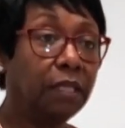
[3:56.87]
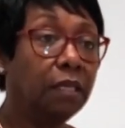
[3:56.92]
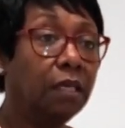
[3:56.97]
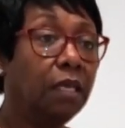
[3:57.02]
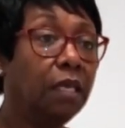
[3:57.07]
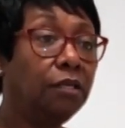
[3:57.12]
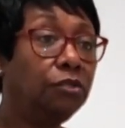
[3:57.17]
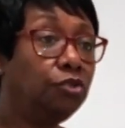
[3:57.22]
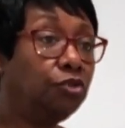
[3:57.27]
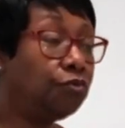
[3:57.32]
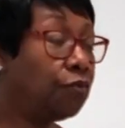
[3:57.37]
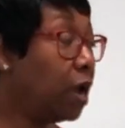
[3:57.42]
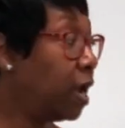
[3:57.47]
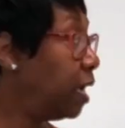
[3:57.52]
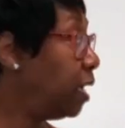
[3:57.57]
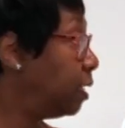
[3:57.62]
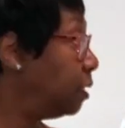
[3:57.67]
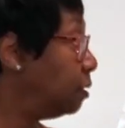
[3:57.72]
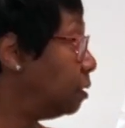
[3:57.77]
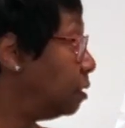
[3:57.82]
and
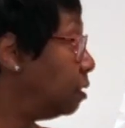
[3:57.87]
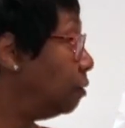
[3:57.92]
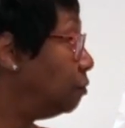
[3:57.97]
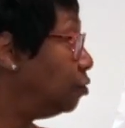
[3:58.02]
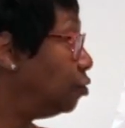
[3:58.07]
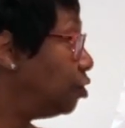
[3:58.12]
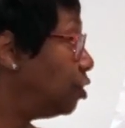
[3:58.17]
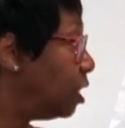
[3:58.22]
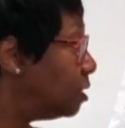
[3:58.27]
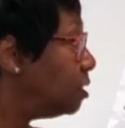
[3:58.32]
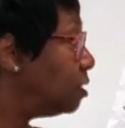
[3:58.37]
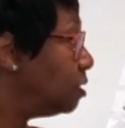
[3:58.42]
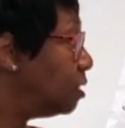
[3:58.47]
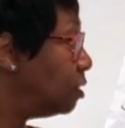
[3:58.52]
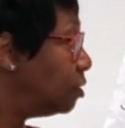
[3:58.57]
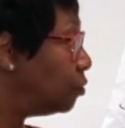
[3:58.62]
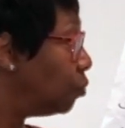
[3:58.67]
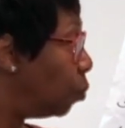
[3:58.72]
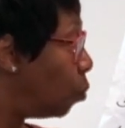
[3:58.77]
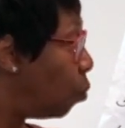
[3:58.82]
trying just
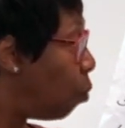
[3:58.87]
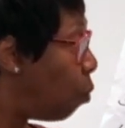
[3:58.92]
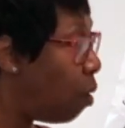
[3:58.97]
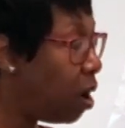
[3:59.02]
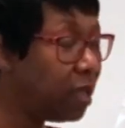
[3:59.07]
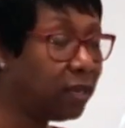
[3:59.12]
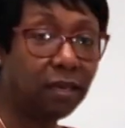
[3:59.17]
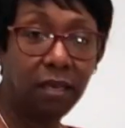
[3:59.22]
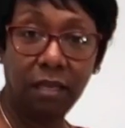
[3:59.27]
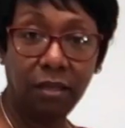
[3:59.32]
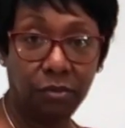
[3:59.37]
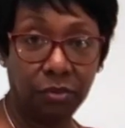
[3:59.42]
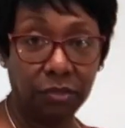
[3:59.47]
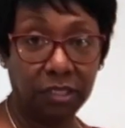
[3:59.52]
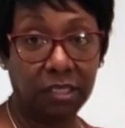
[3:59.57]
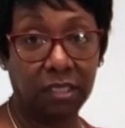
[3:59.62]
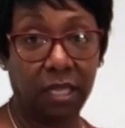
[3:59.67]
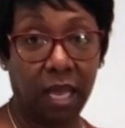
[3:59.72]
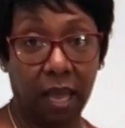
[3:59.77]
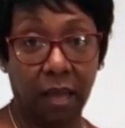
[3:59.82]
this one little
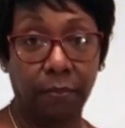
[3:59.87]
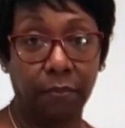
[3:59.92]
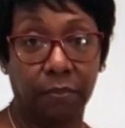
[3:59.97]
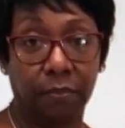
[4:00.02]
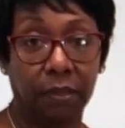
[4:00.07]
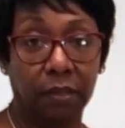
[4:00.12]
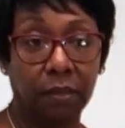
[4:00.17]
step